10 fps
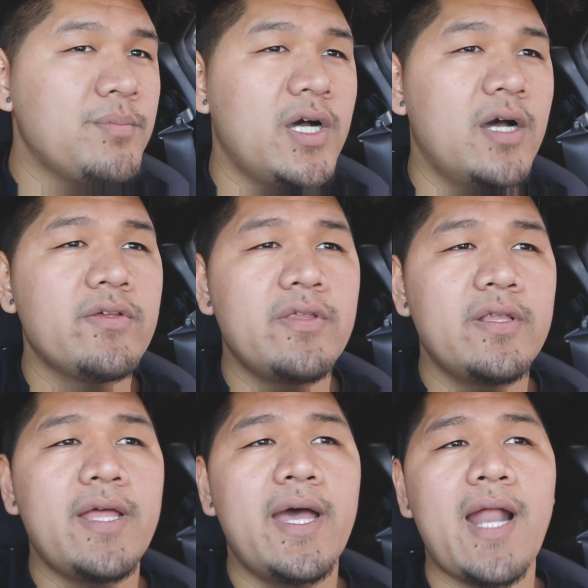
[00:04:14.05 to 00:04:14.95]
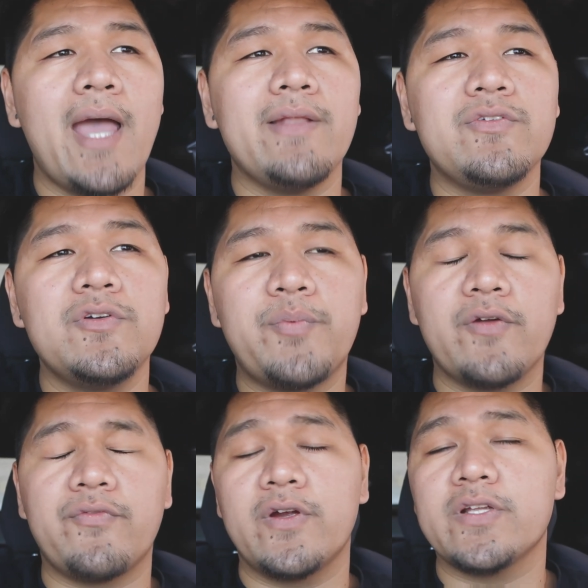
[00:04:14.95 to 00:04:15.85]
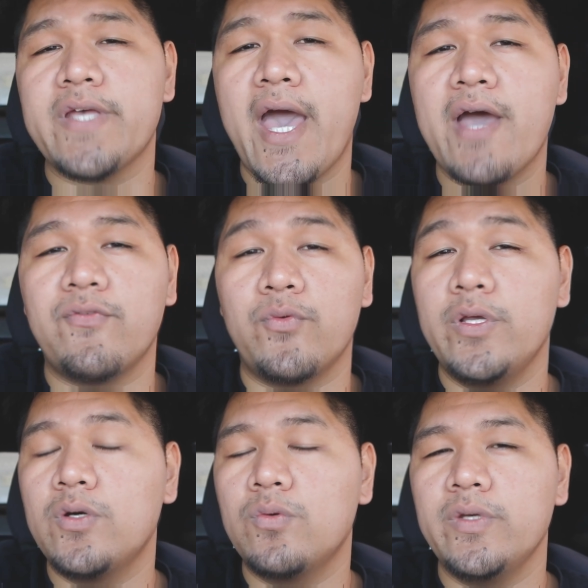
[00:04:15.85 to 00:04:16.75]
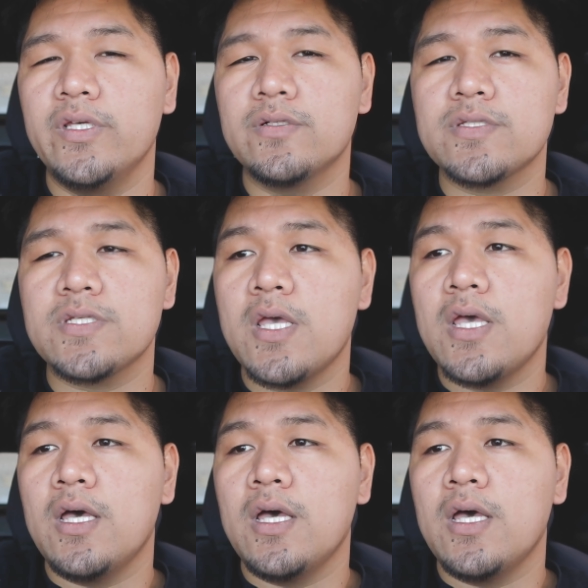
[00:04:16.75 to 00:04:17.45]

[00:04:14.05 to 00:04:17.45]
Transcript: other than that, I do prefer to have real wheels.